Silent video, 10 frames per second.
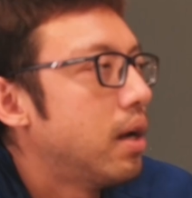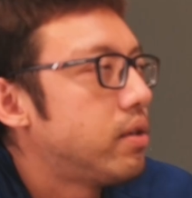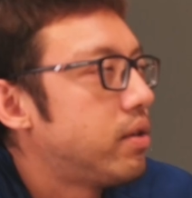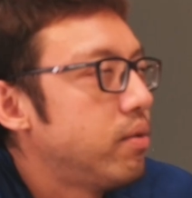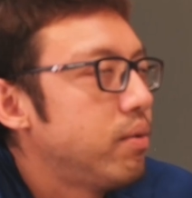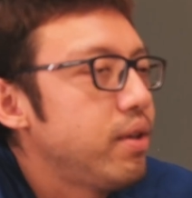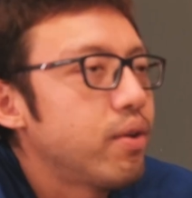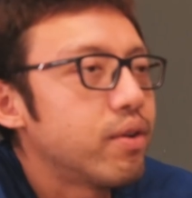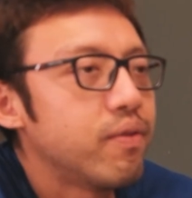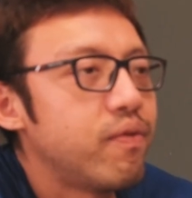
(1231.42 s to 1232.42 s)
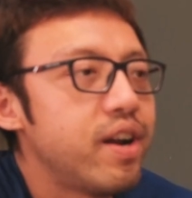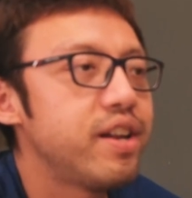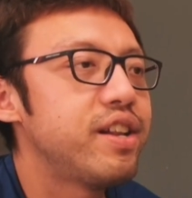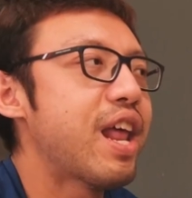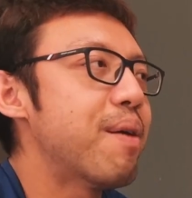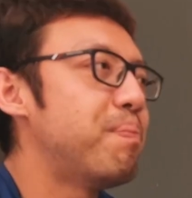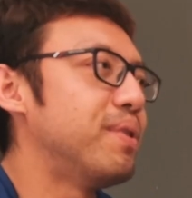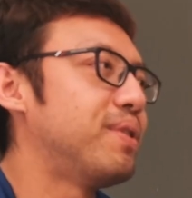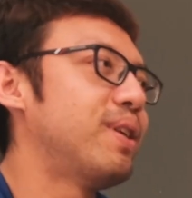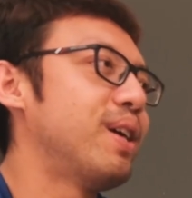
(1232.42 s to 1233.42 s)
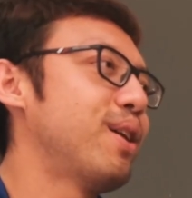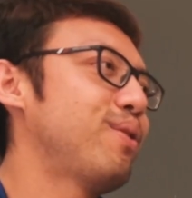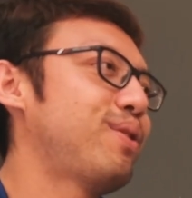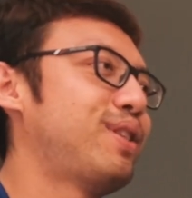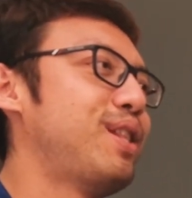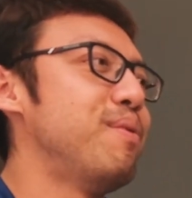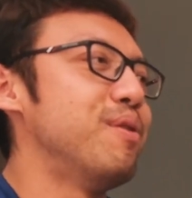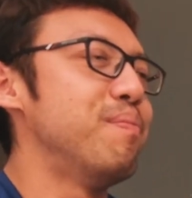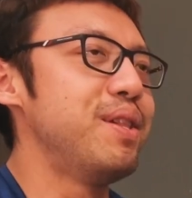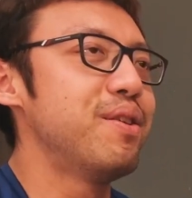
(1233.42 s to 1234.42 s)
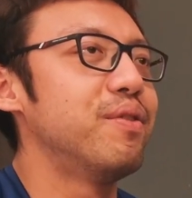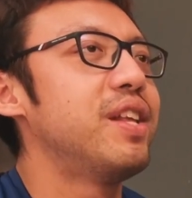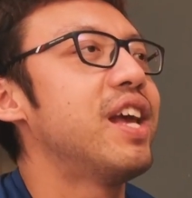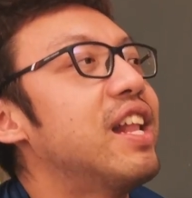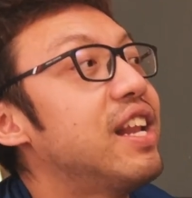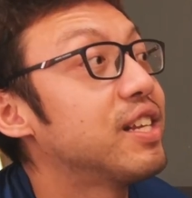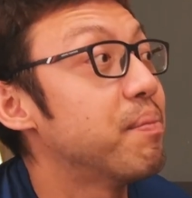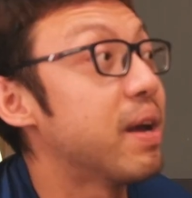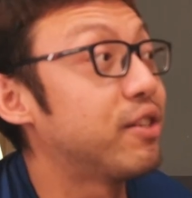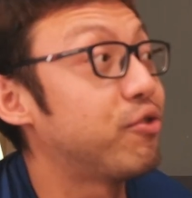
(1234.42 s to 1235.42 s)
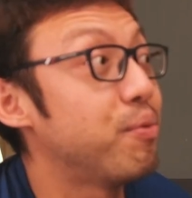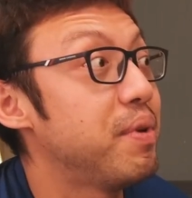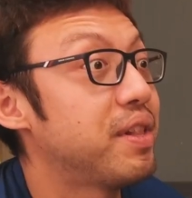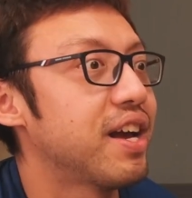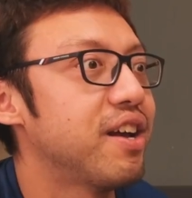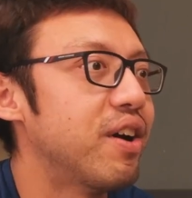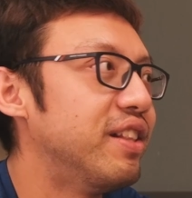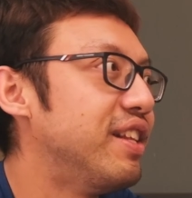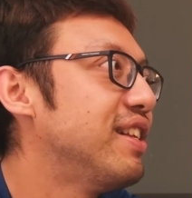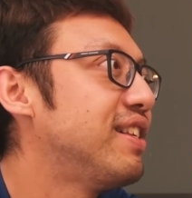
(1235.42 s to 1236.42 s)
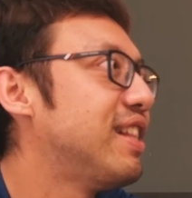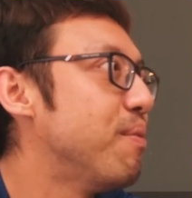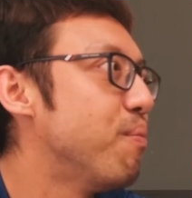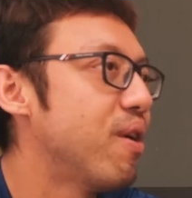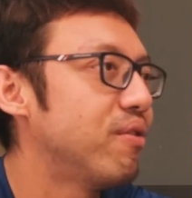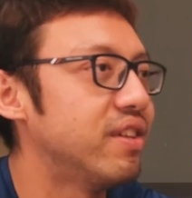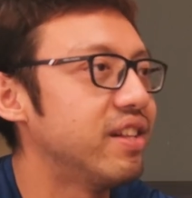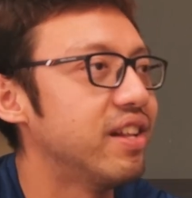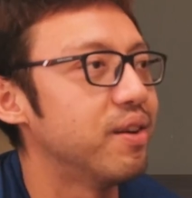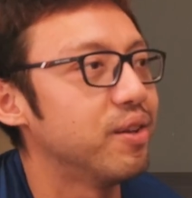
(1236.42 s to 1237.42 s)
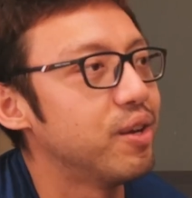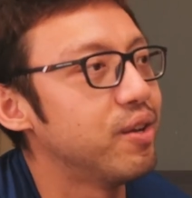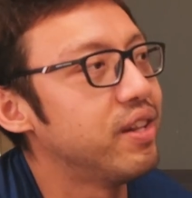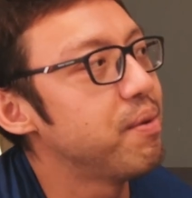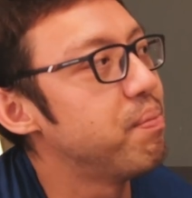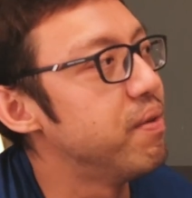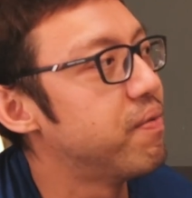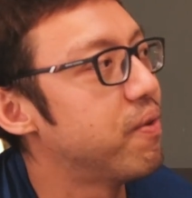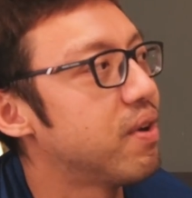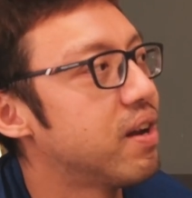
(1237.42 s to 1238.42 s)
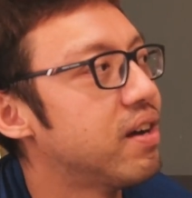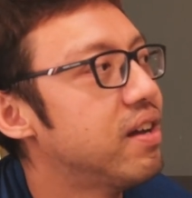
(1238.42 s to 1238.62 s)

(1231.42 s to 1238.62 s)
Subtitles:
I'm generally not a very nap person. I cannot sleep in the middle of the day unless I'm extremely tired or I didn't sleep well the day before.